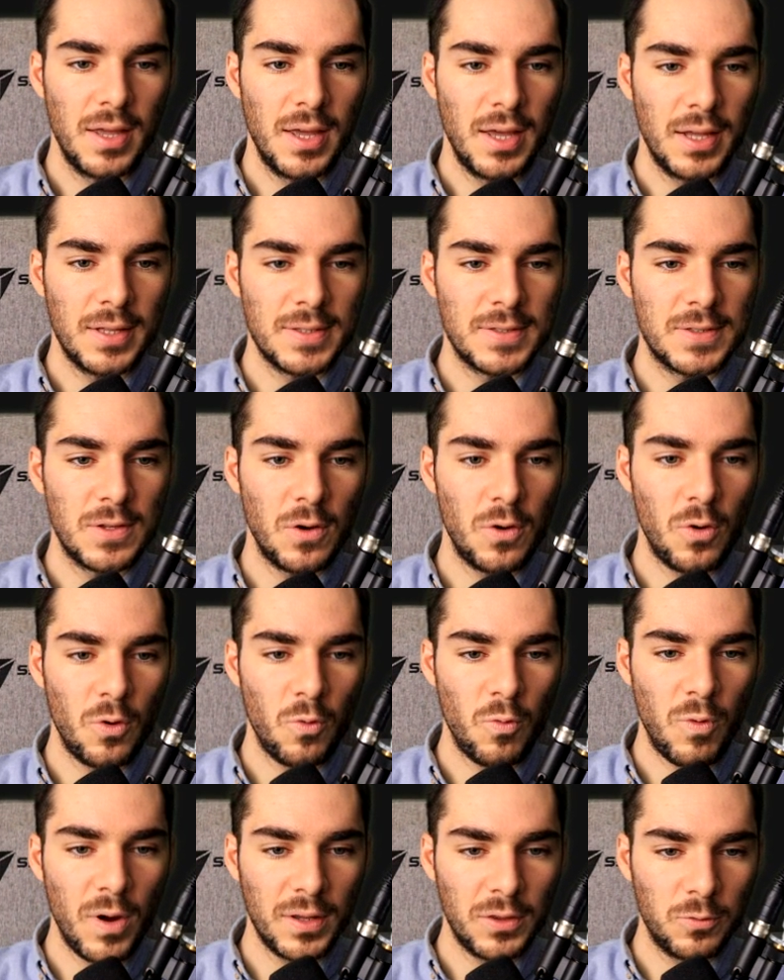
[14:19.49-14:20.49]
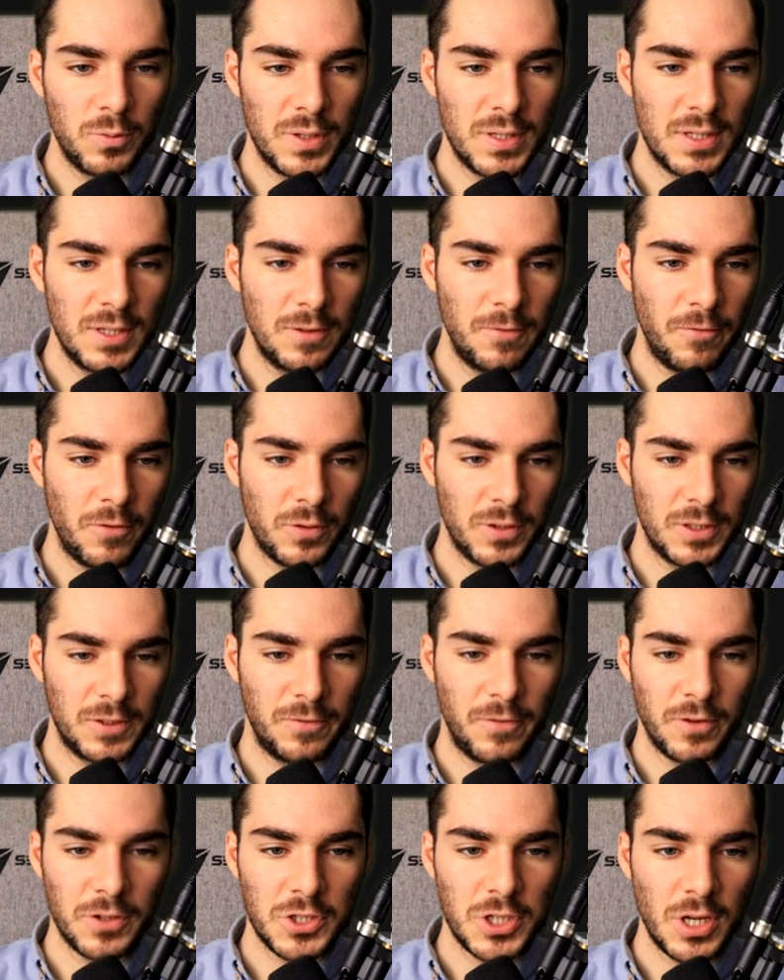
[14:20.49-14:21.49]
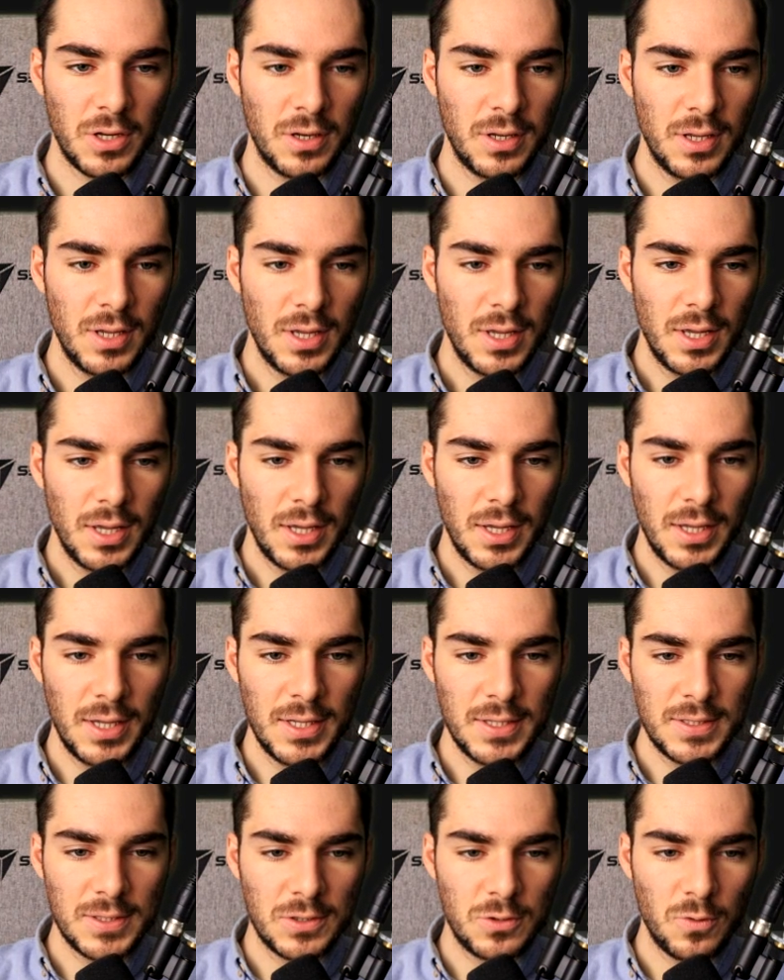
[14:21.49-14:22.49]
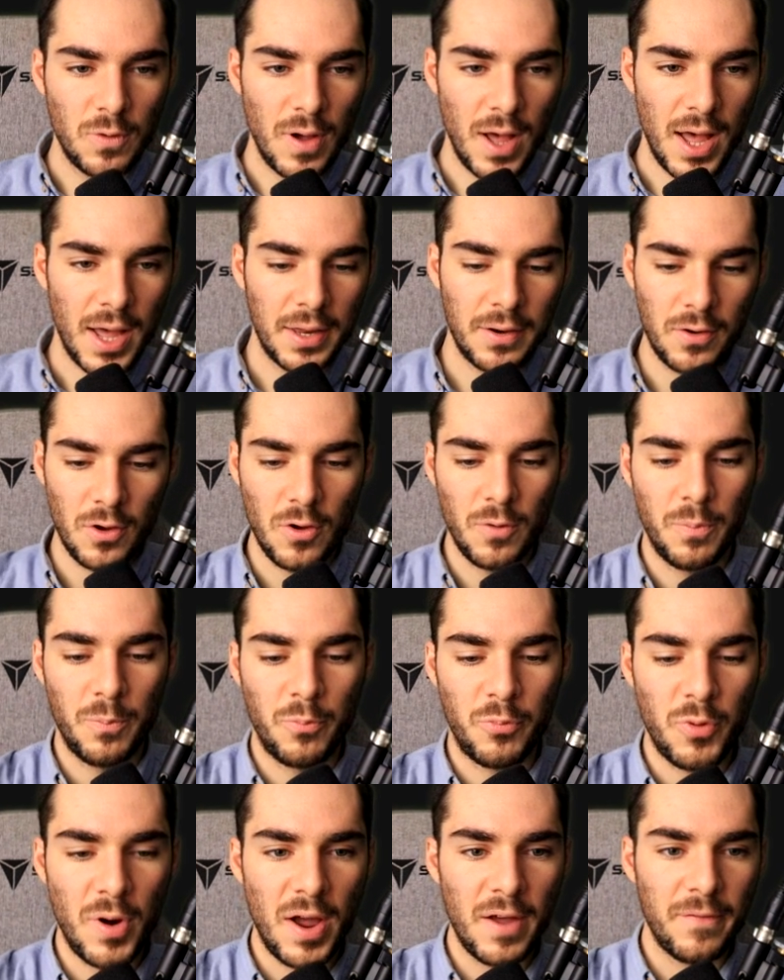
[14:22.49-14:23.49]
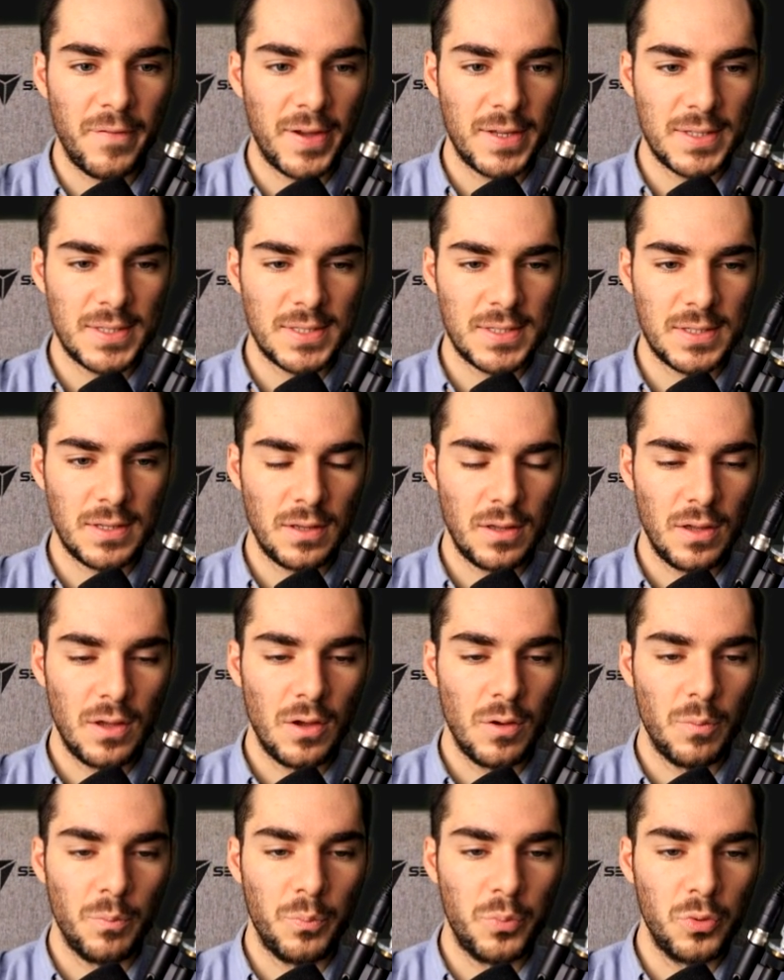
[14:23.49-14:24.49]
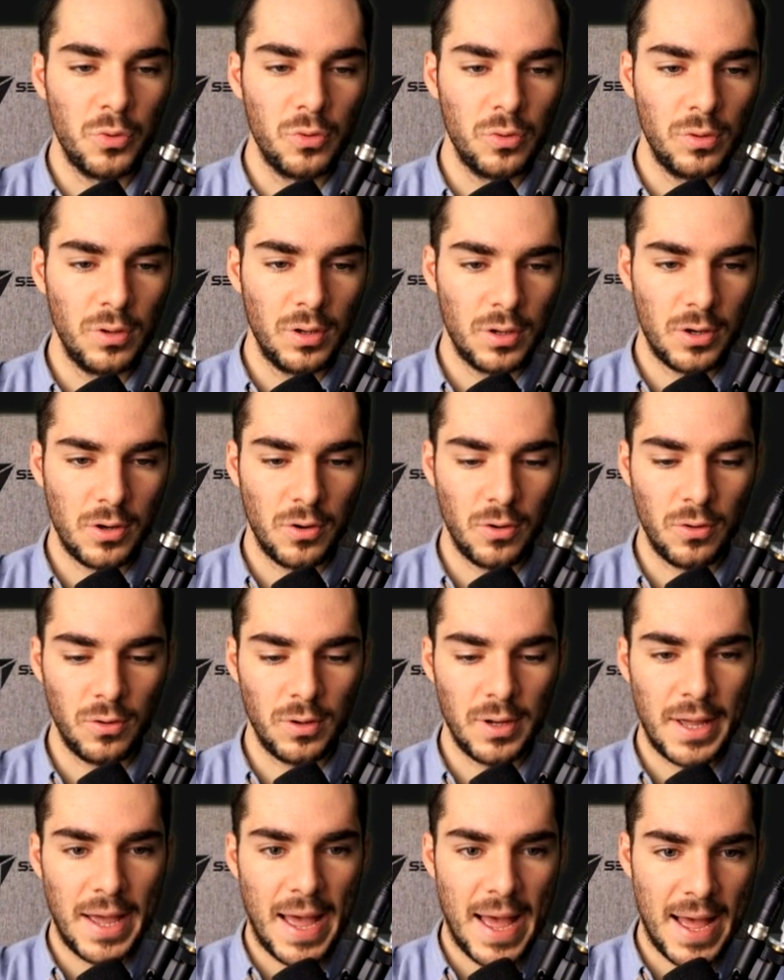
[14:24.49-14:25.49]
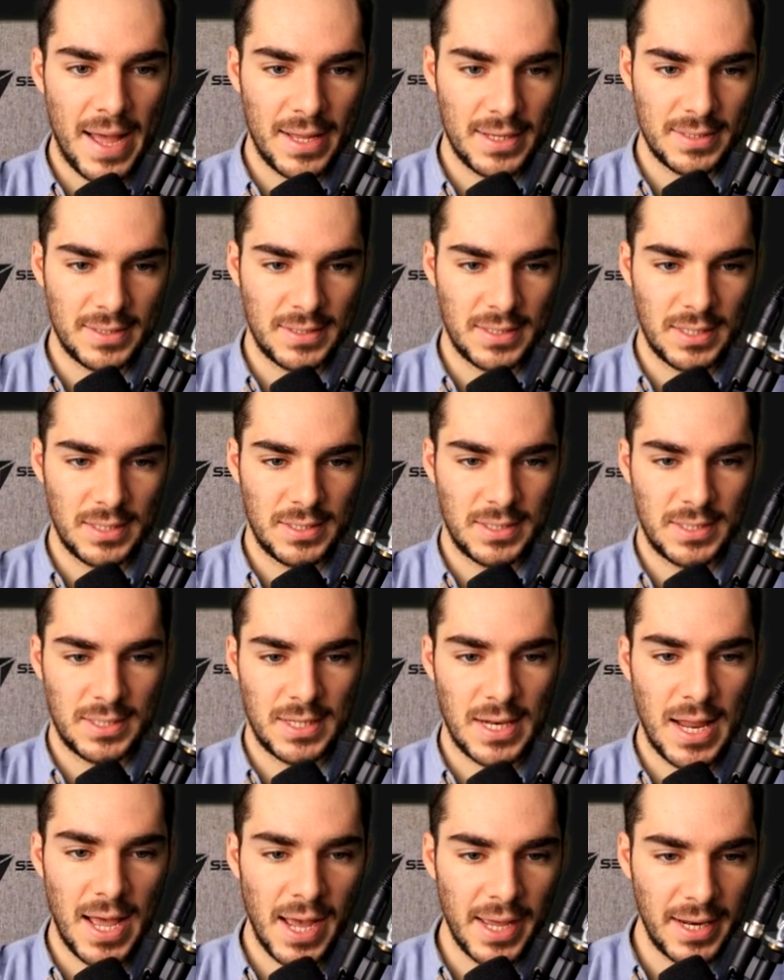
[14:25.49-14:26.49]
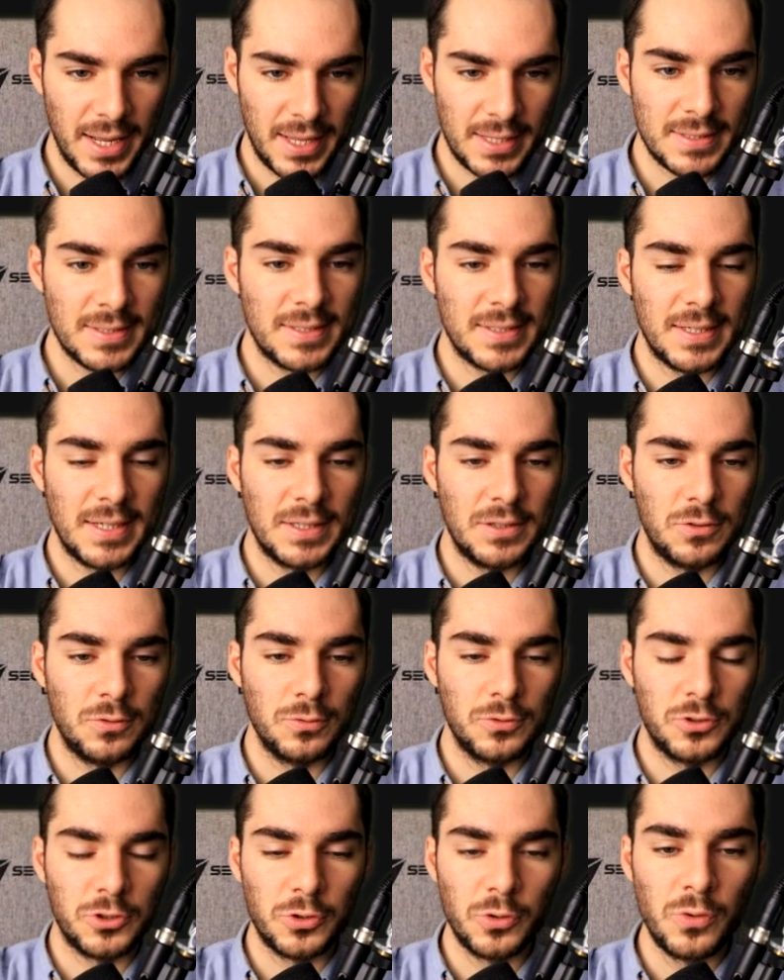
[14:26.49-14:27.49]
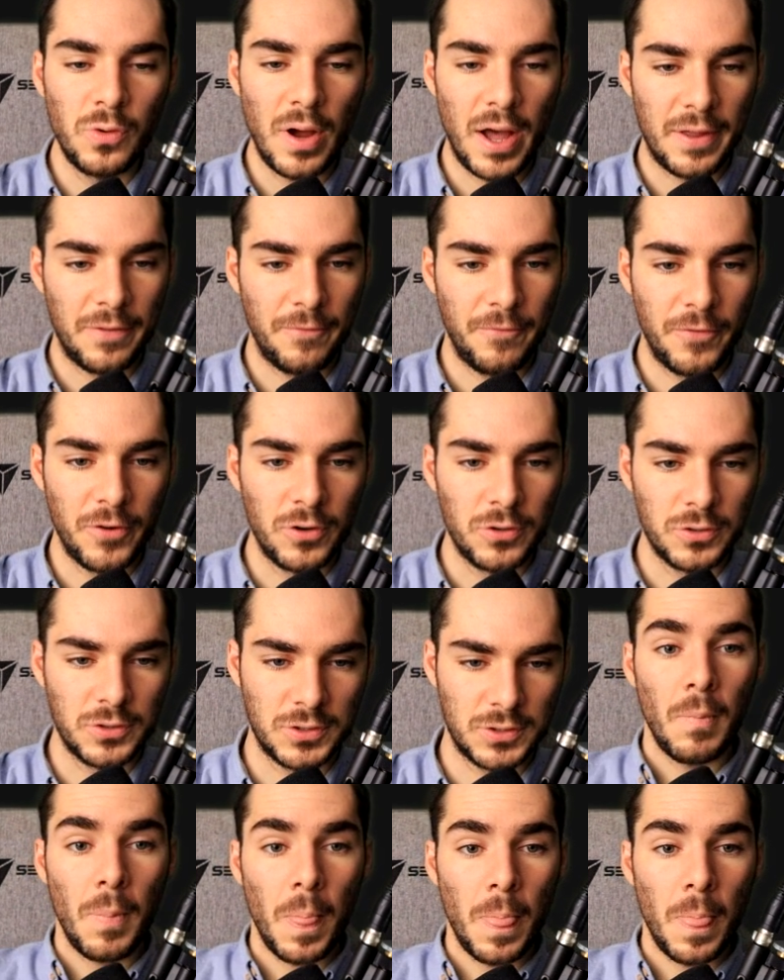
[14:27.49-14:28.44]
And so what we need for this function is to add a private bool called as slide and set it to true at first.